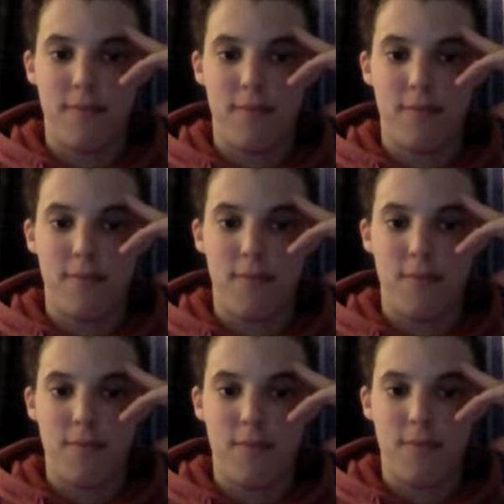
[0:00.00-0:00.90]

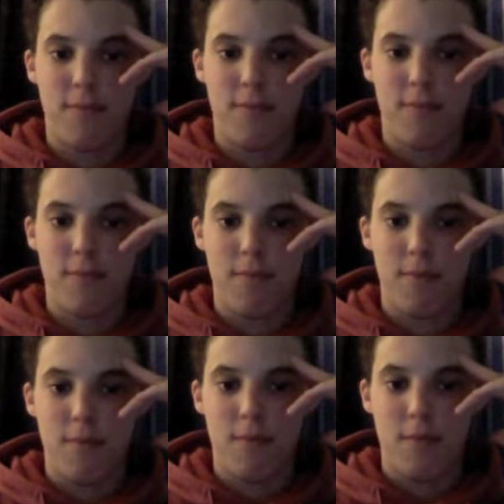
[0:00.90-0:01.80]

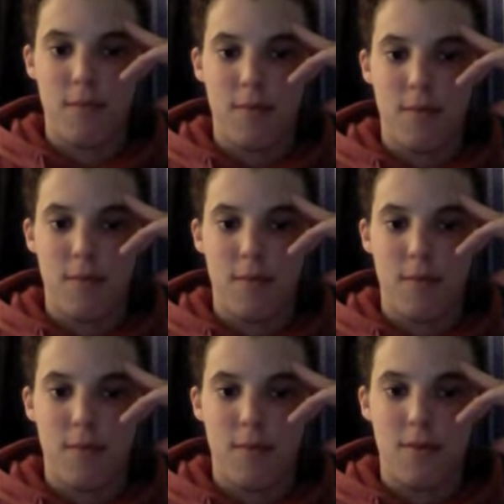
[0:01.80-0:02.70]

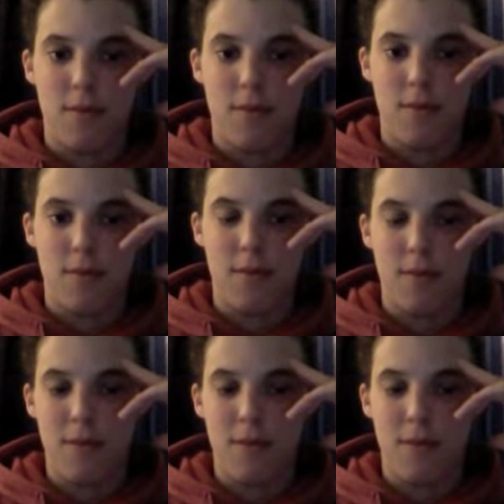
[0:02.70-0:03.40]
Nobody speaks.